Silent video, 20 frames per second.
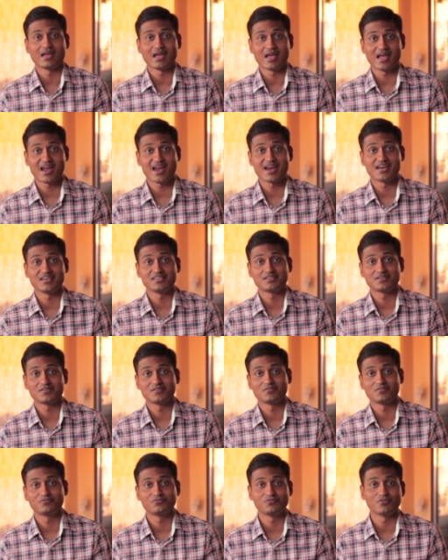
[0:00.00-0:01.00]
And
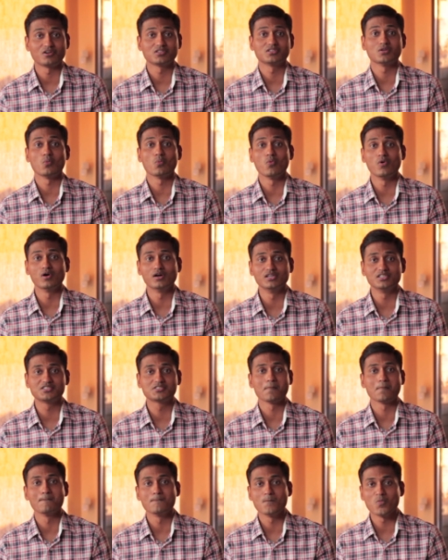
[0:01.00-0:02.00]
for the
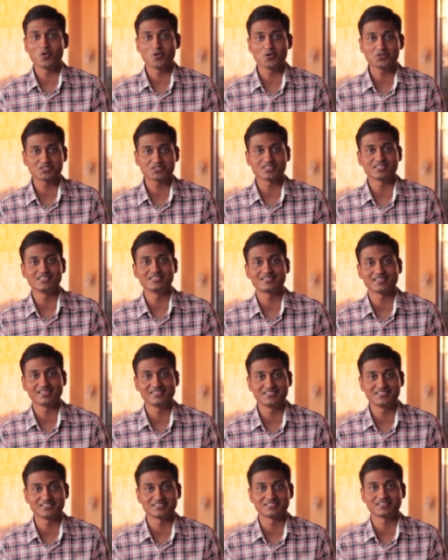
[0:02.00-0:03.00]
world's most
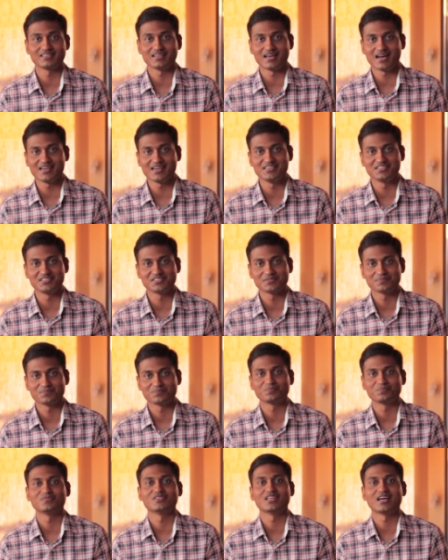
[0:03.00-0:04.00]
intelligent light,
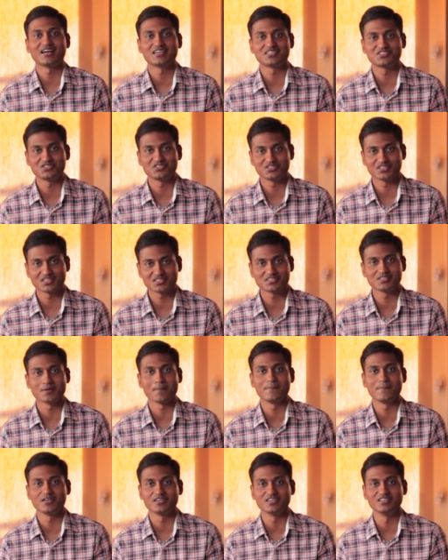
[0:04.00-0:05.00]
that's just the
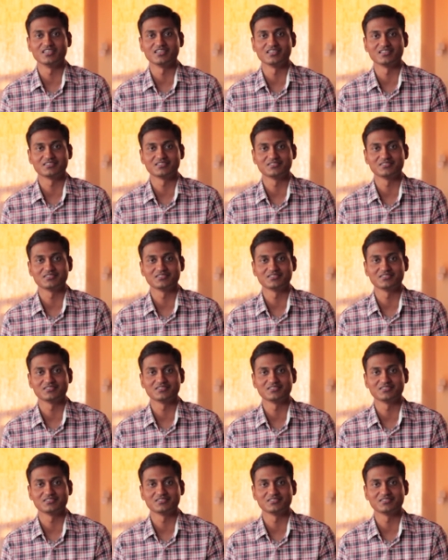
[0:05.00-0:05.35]
beginning.